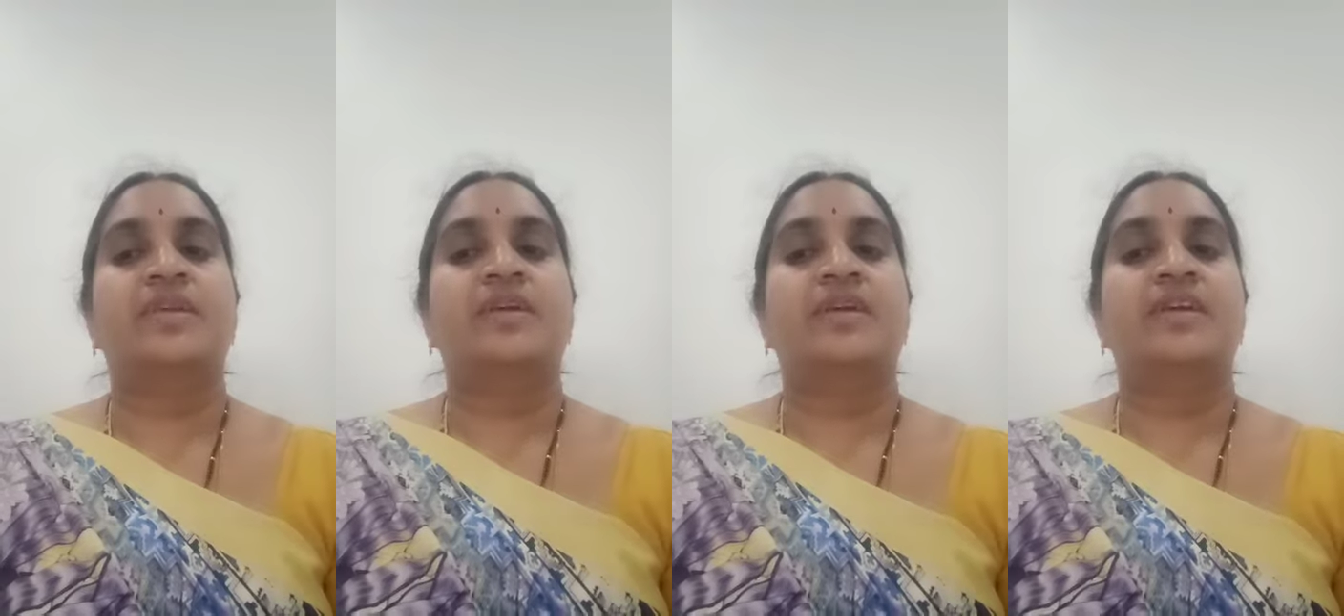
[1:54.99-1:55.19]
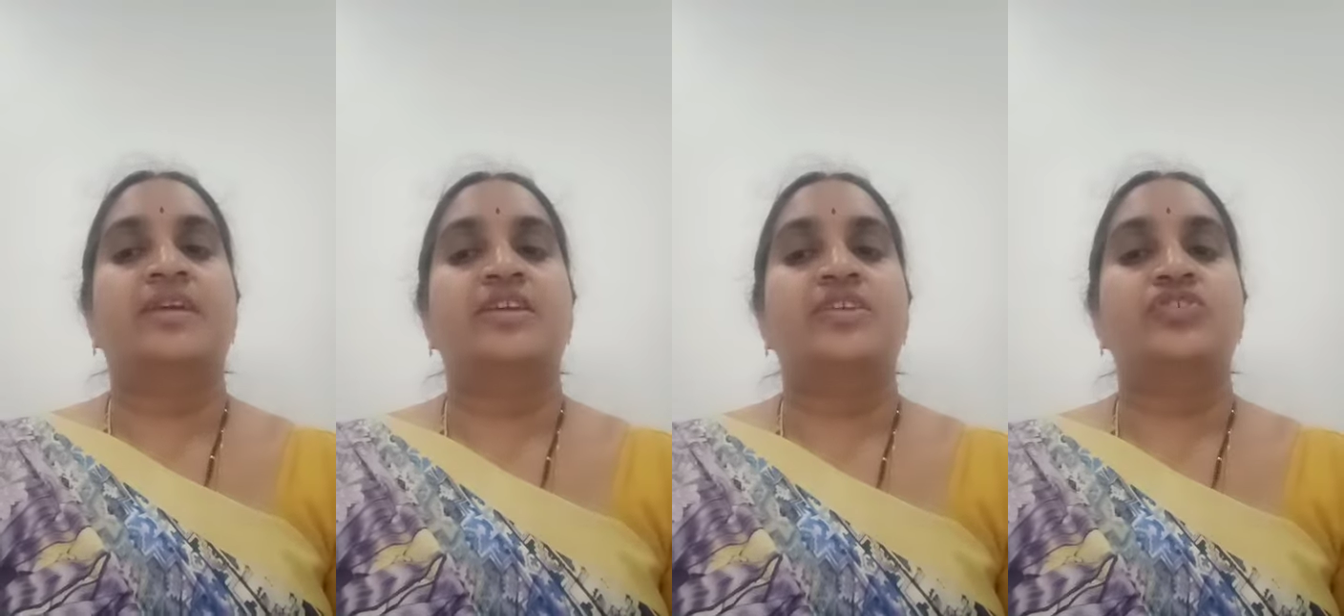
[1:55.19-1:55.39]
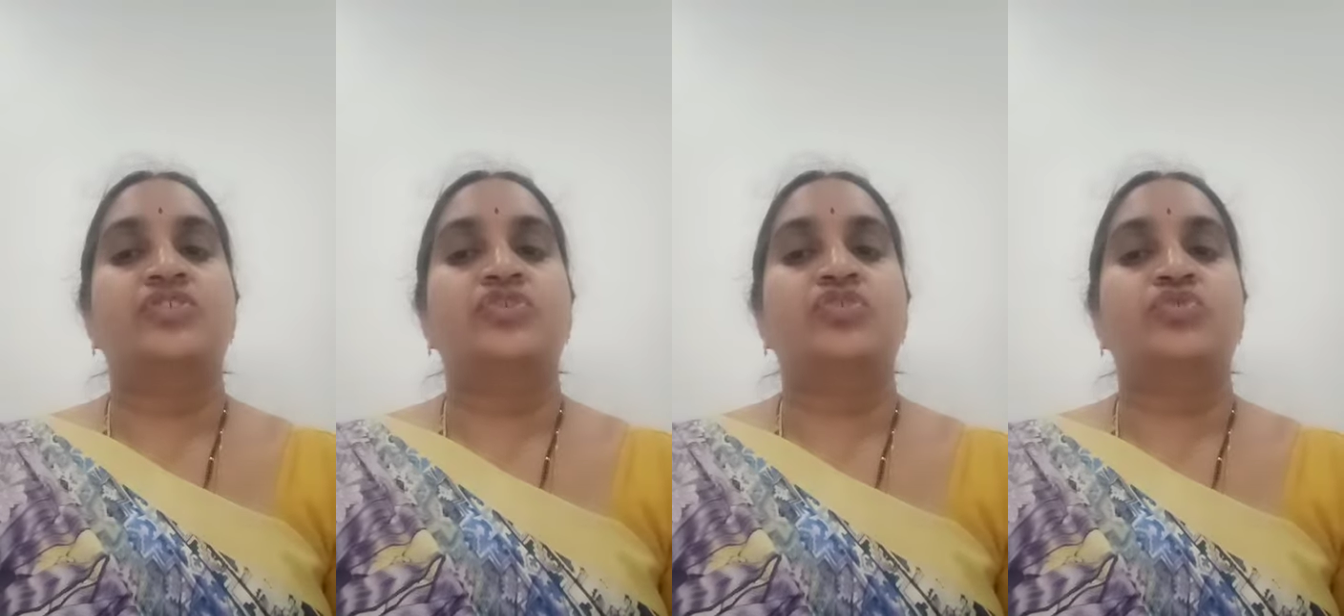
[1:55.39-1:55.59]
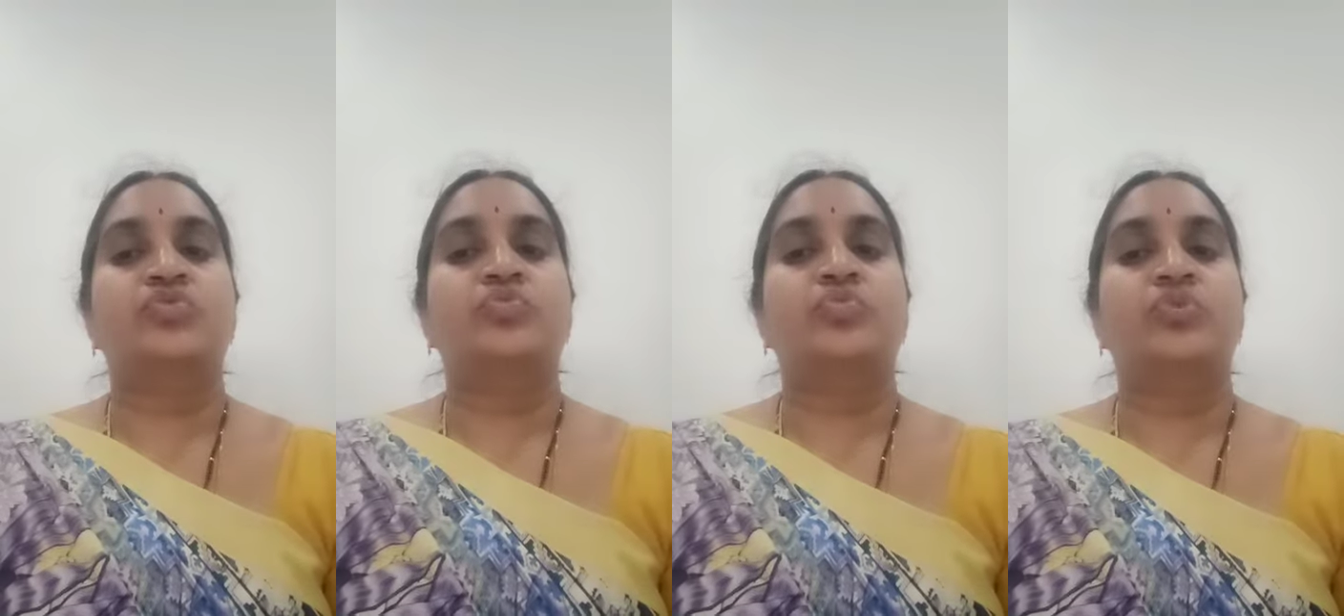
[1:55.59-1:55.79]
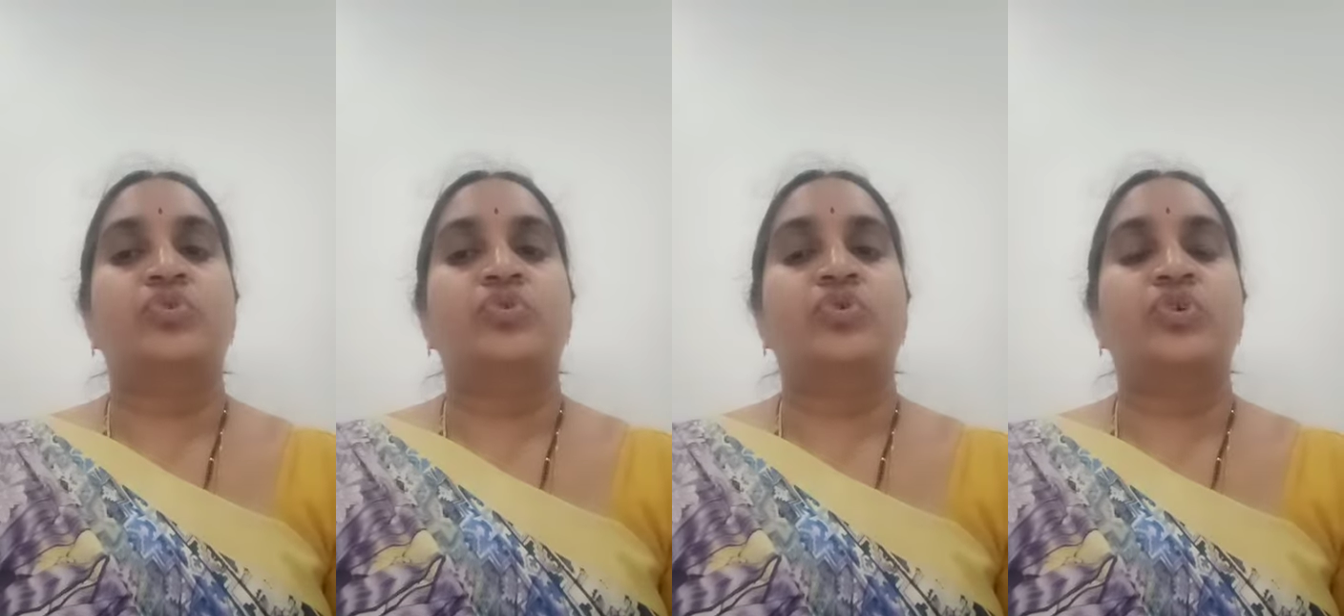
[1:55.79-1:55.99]
is to
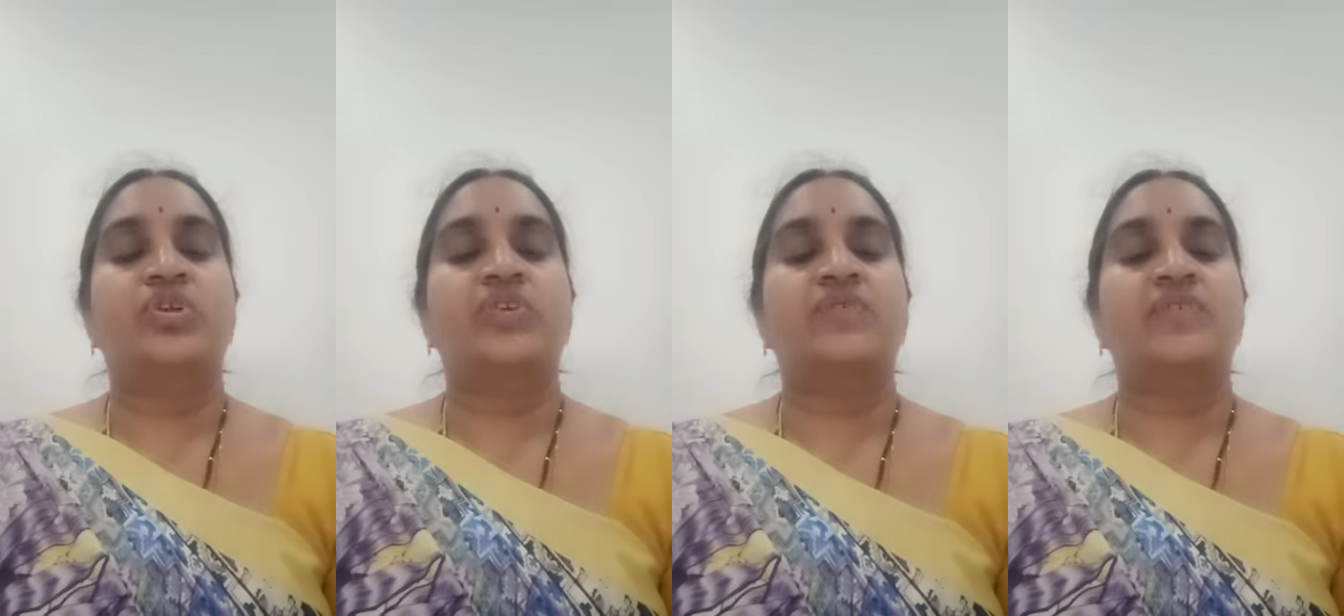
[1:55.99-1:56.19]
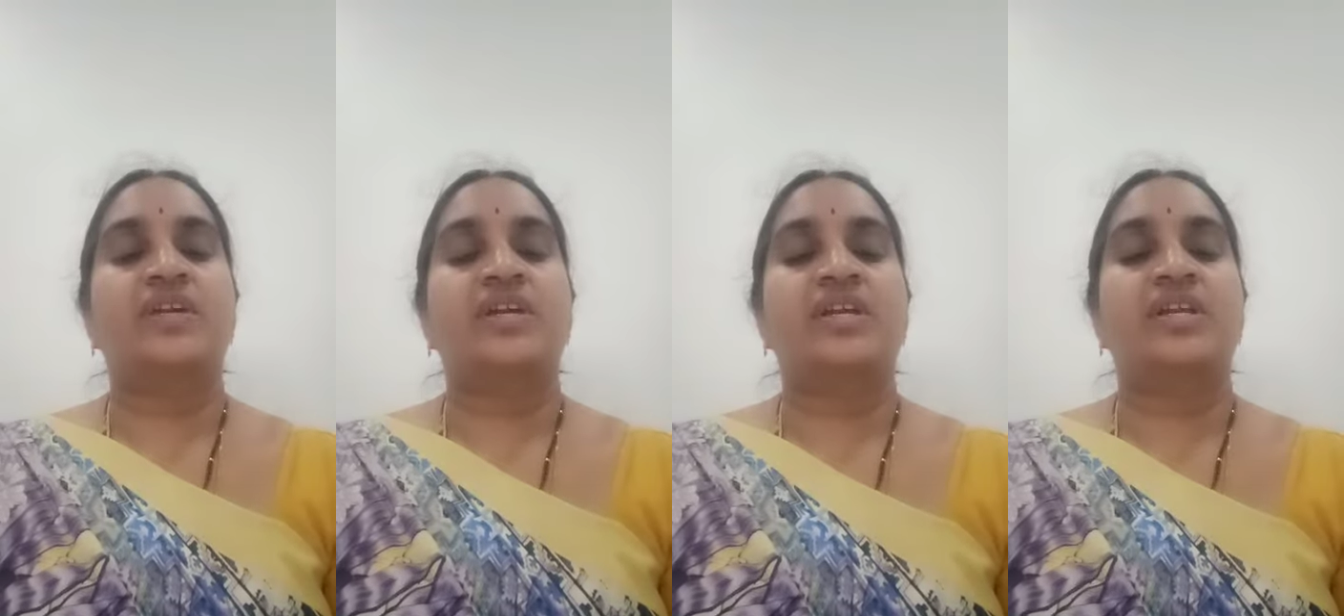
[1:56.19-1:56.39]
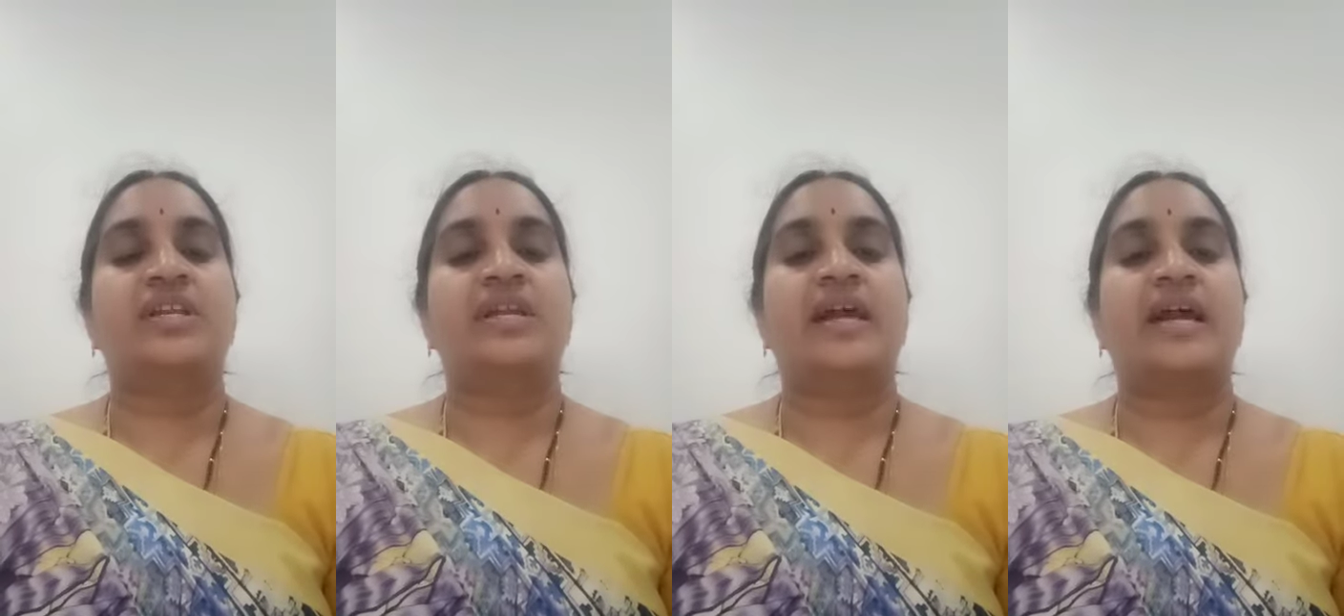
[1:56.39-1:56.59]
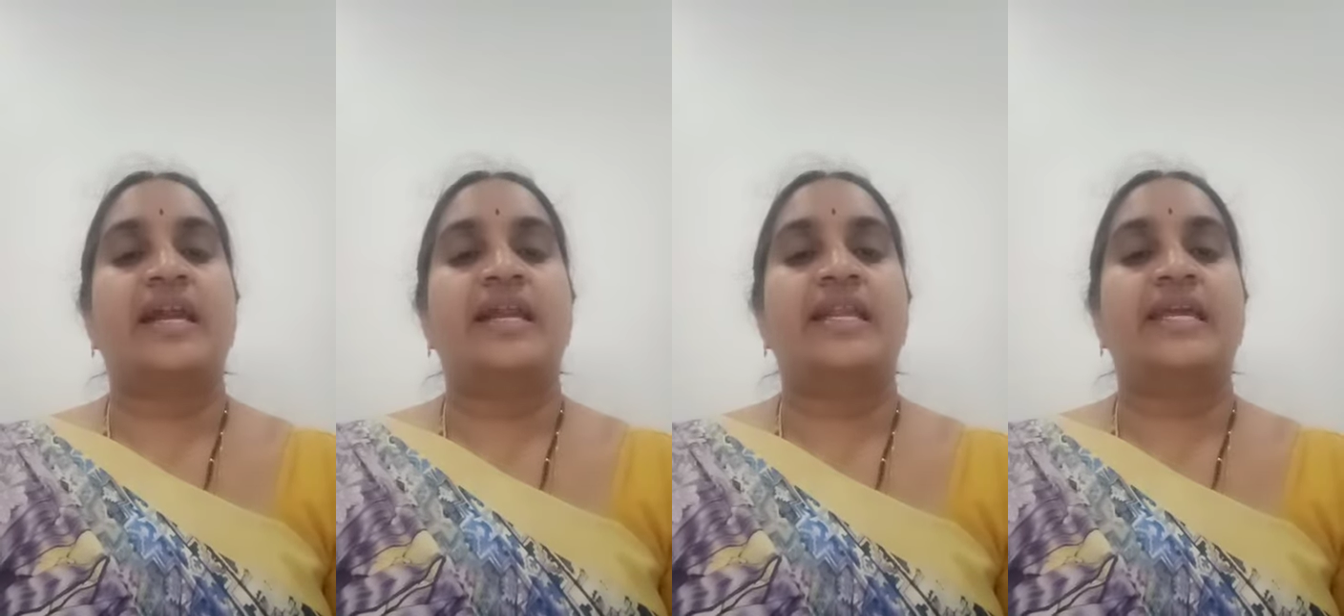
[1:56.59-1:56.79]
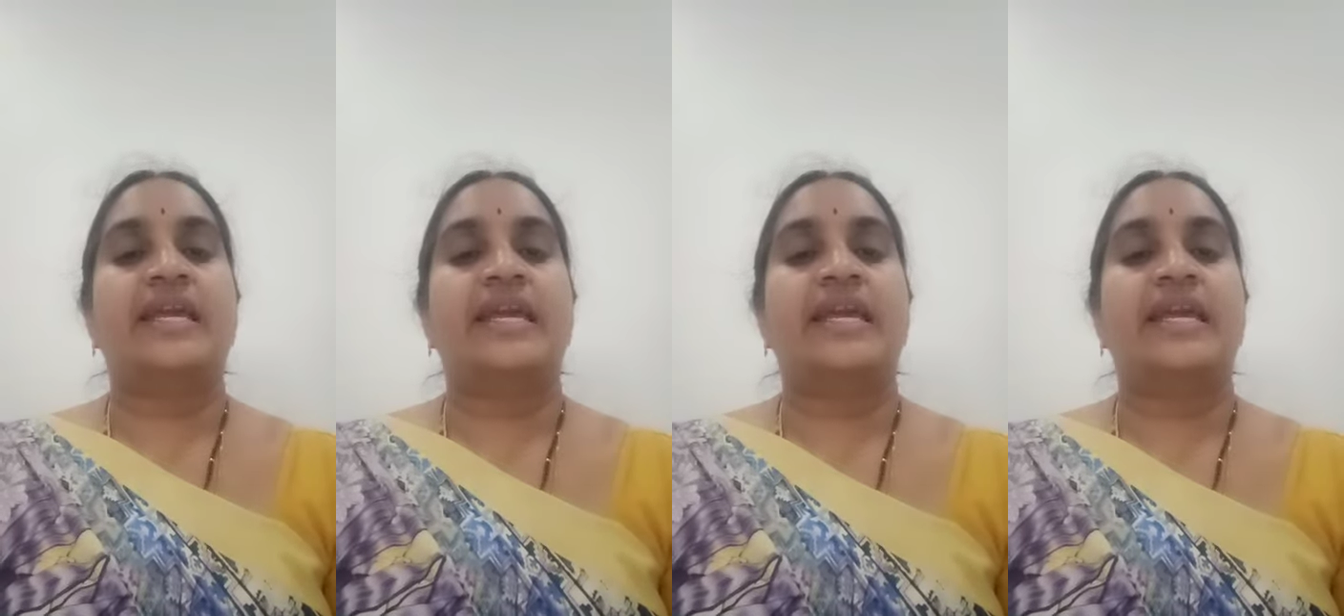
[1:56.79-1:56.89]
motivate and